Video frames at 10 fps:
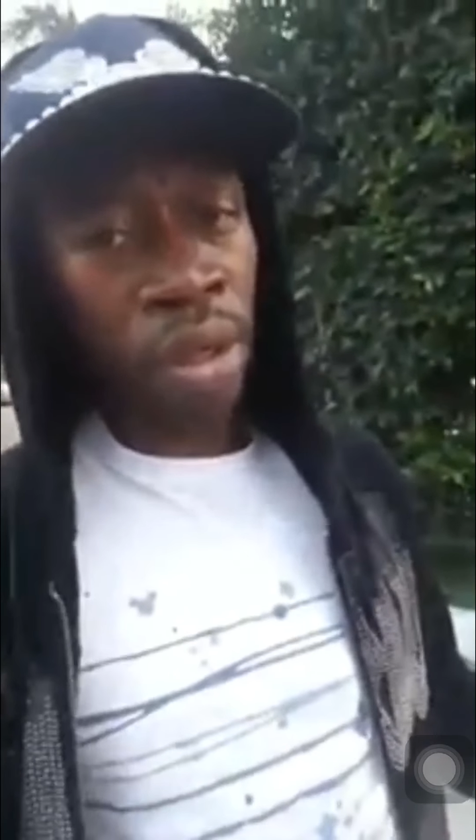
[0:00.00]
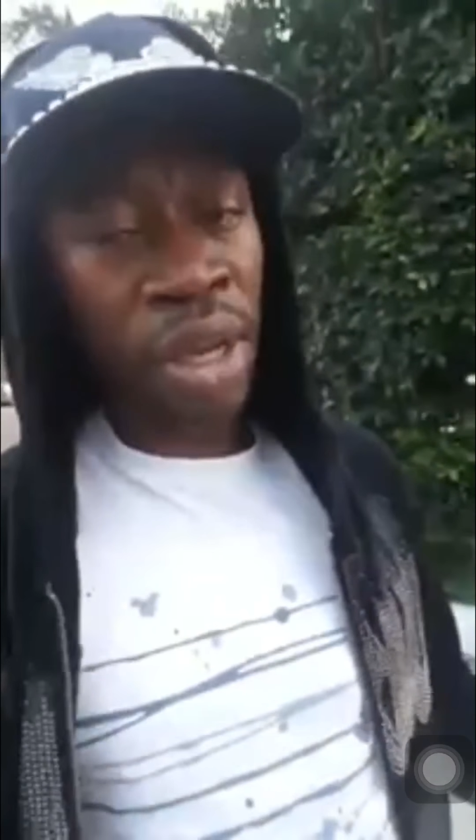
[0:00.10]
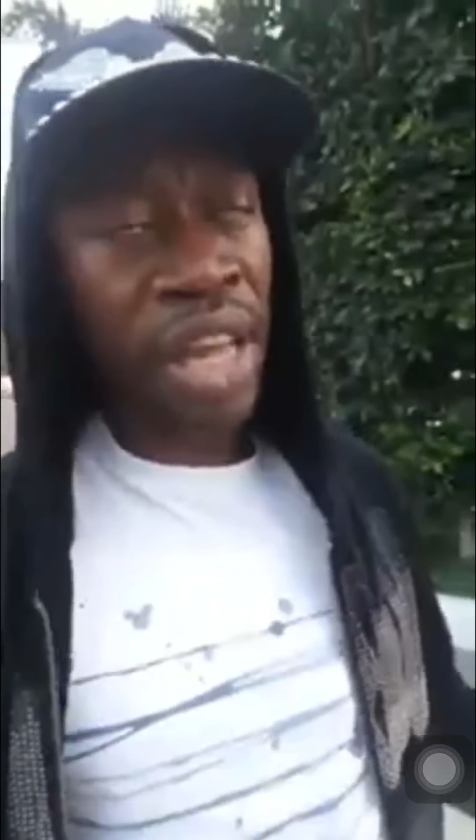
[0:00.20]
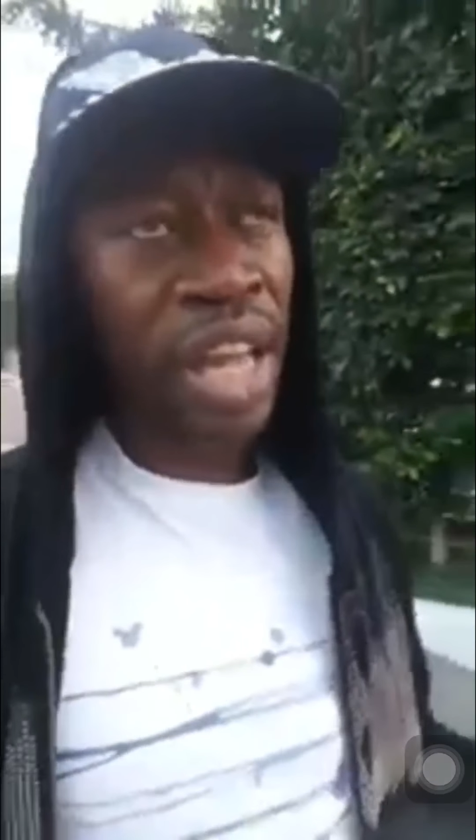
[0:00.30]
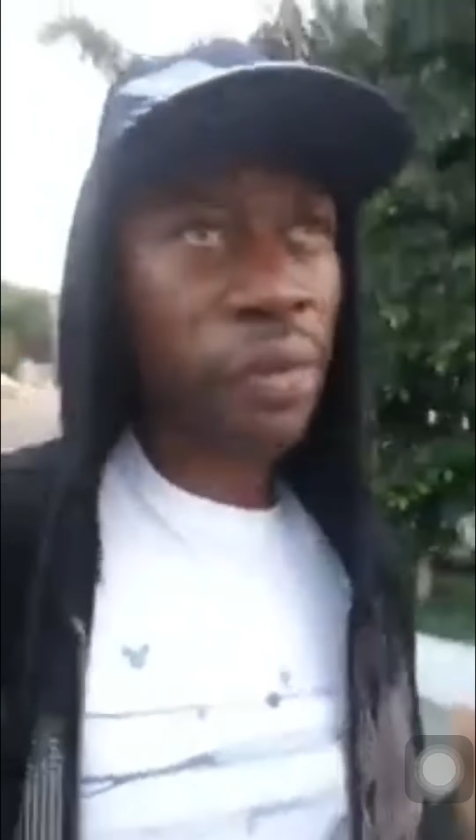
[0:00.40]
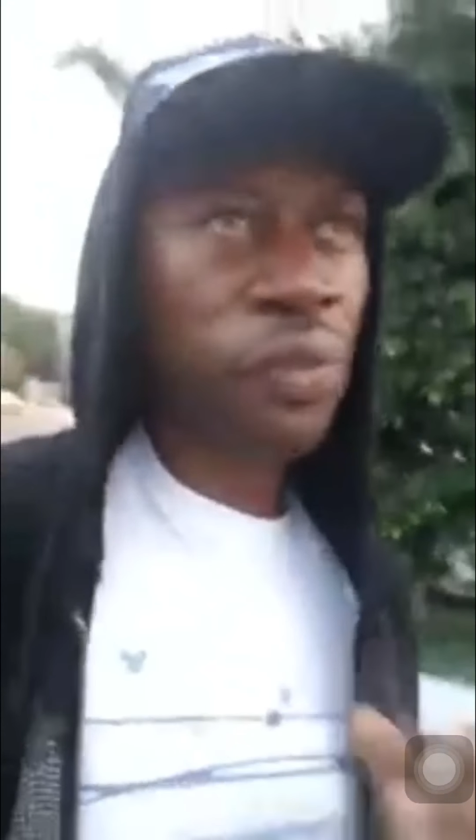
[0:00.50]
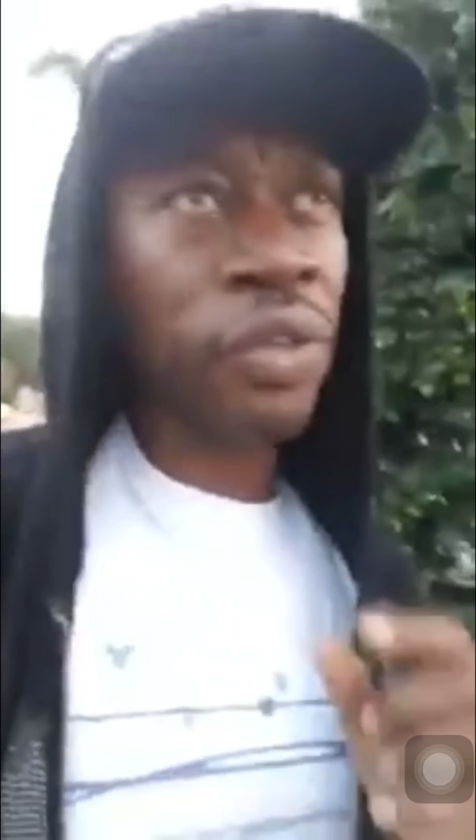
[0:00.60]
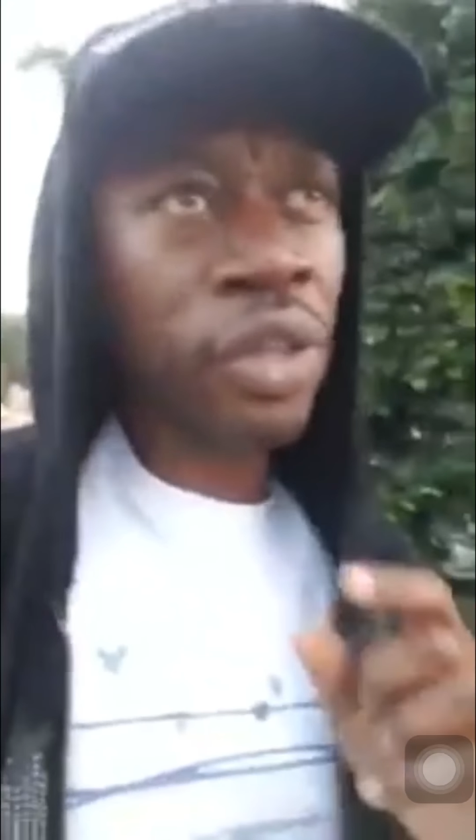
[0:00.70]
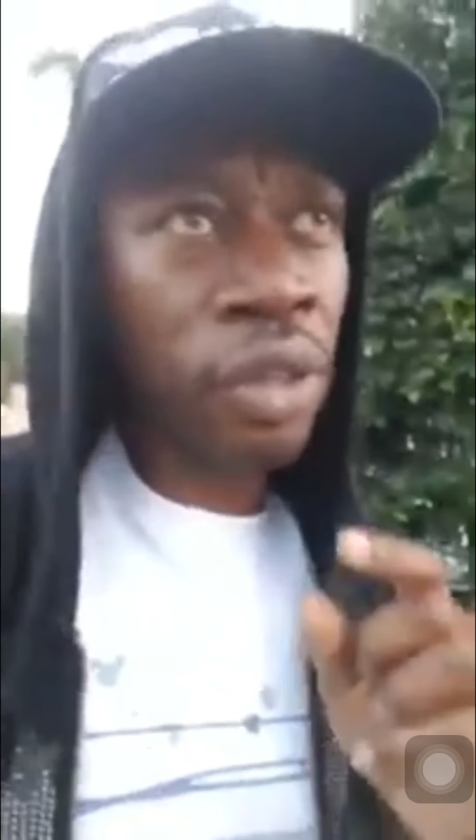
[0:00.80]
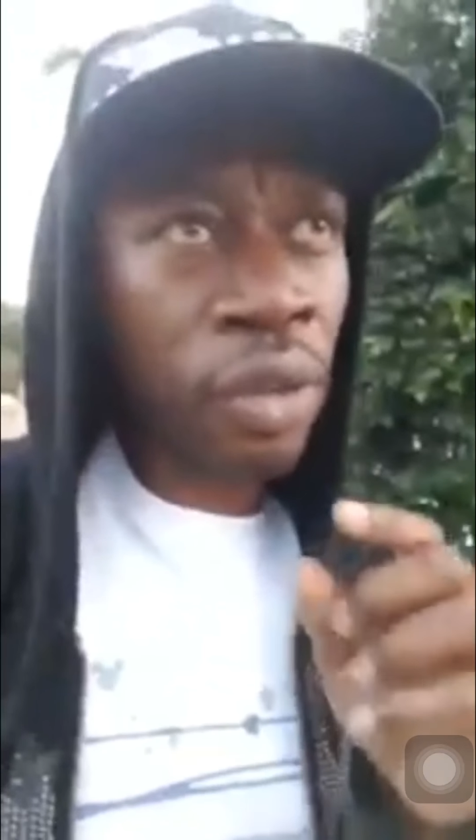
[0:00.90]
If
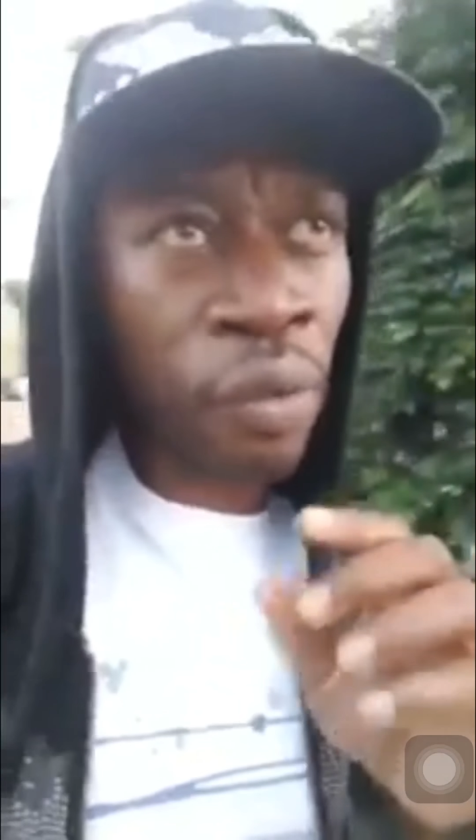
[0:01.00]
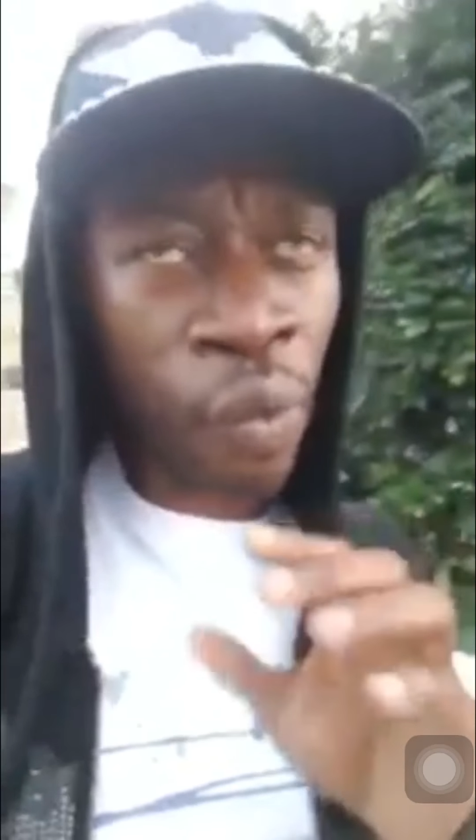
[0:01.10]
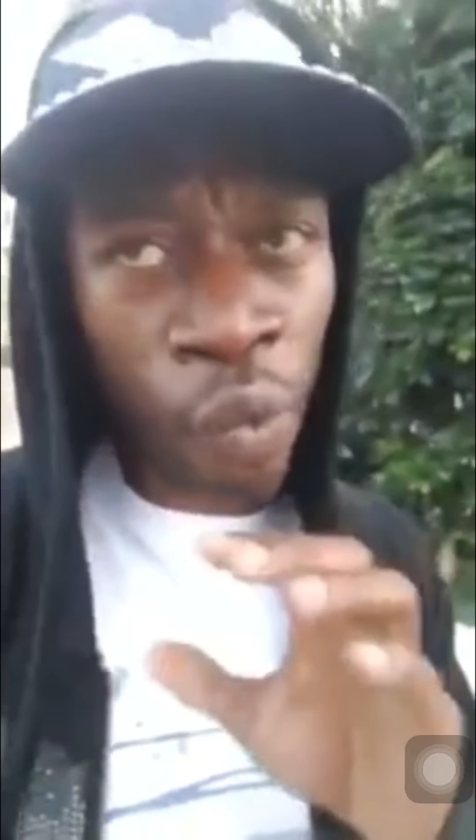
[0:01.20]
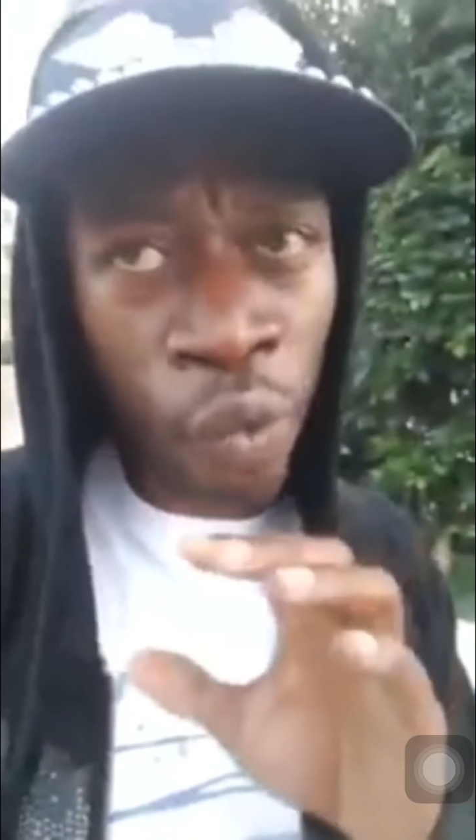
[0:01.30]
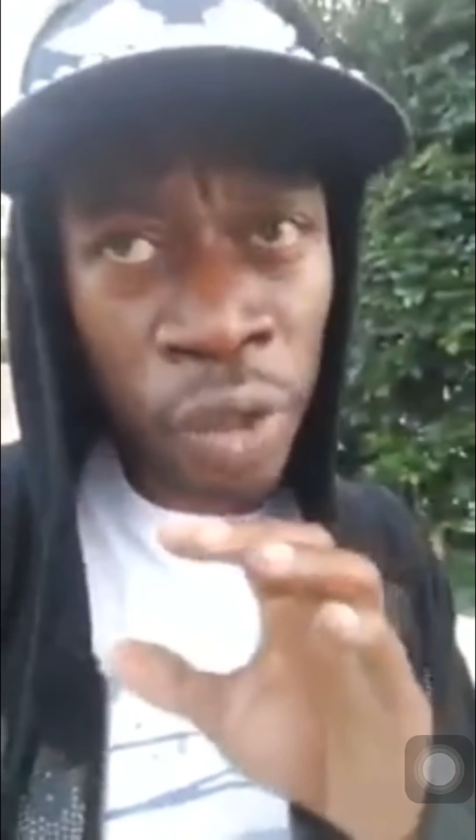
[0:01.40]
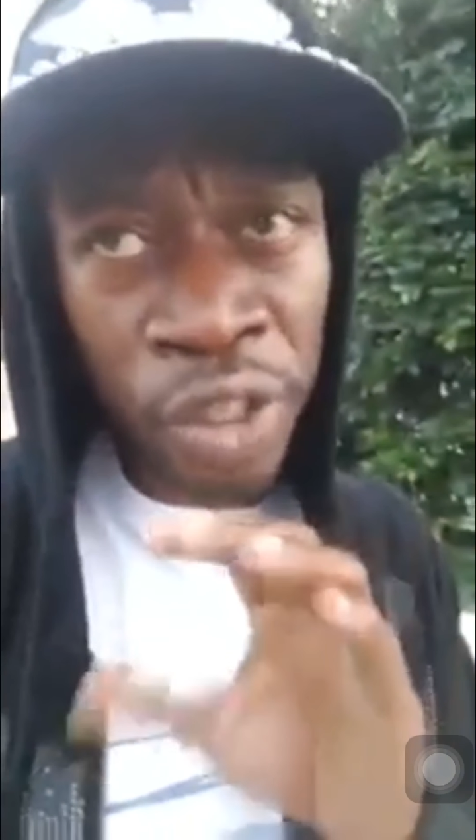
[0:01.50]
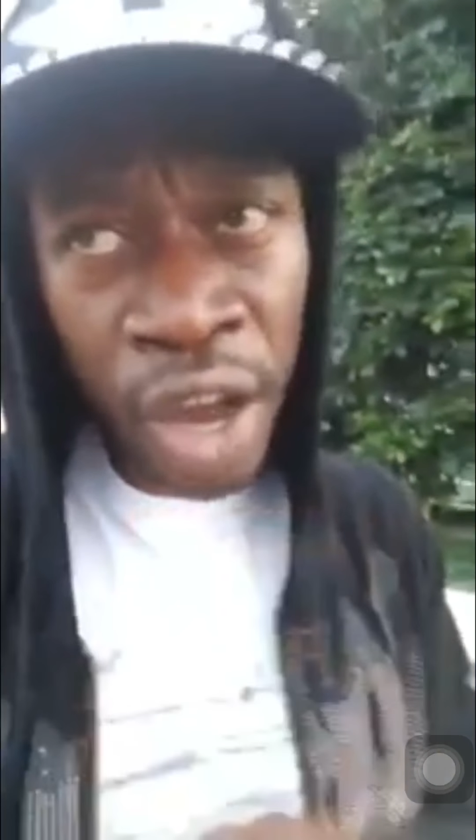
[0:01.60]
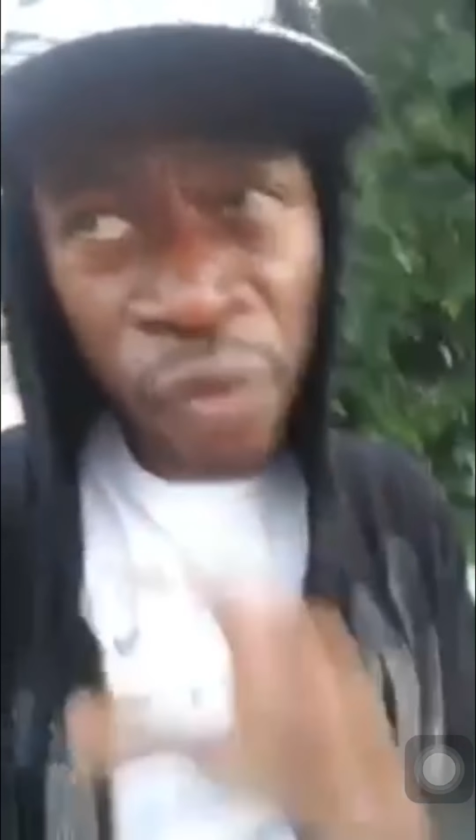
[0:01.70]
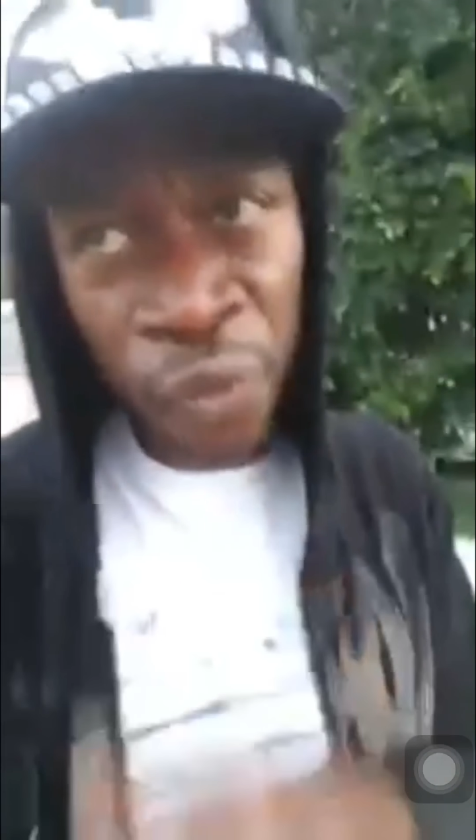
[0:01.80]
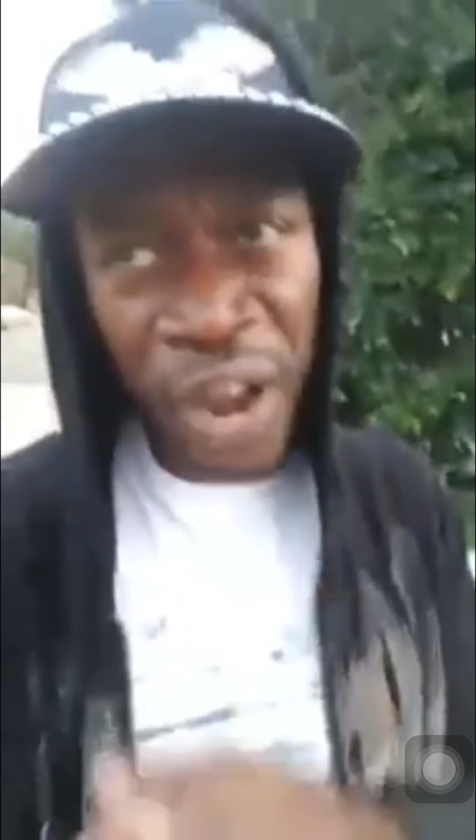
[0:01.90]

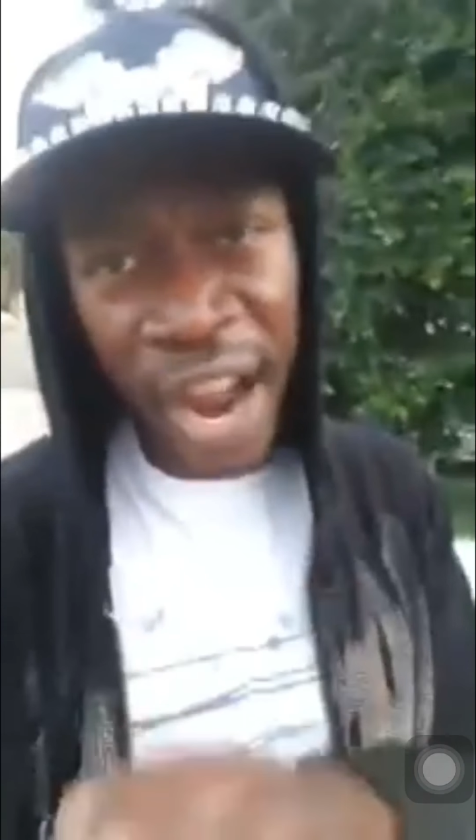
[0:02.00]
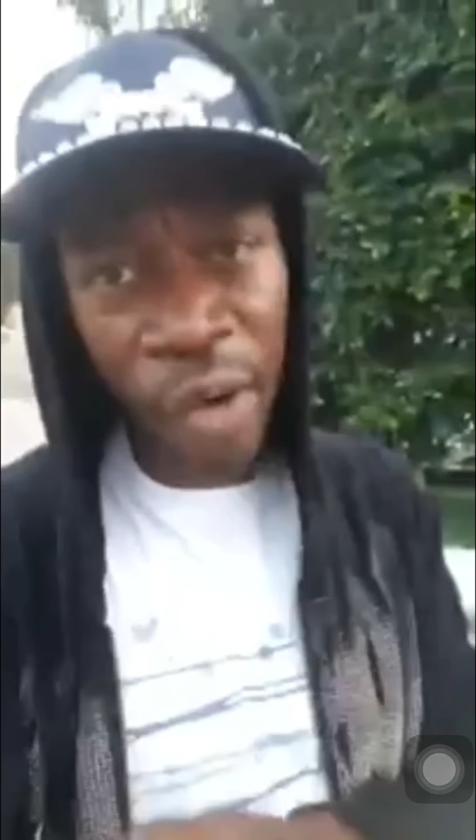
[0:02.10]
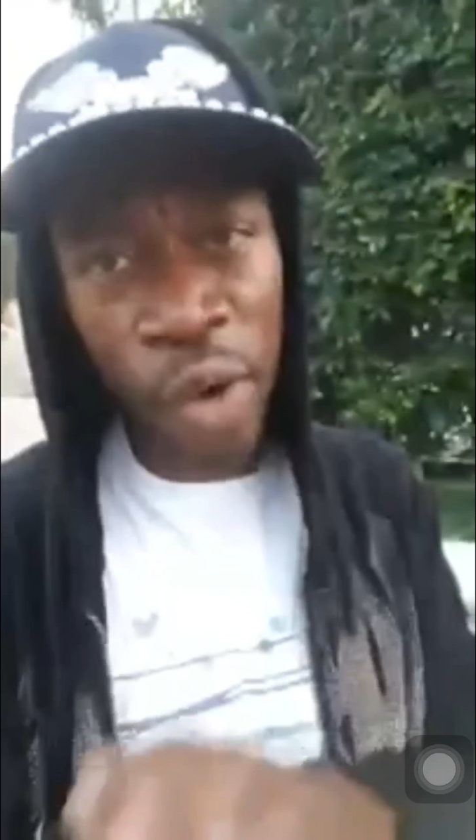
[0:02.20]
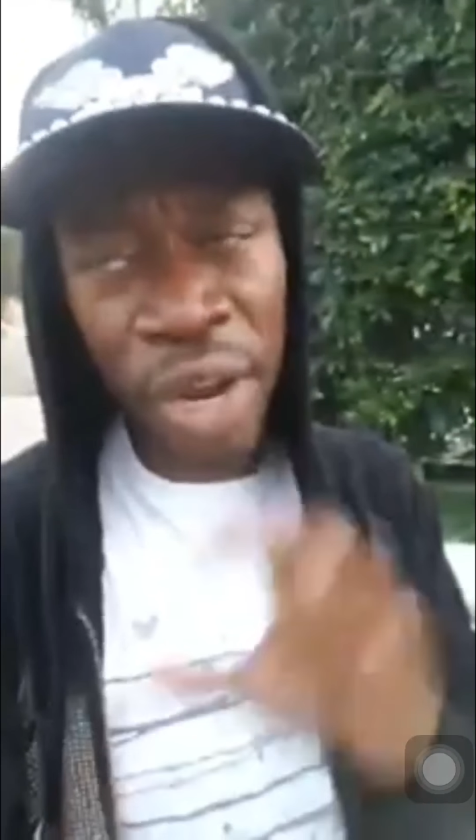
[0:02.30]
young Pharaoh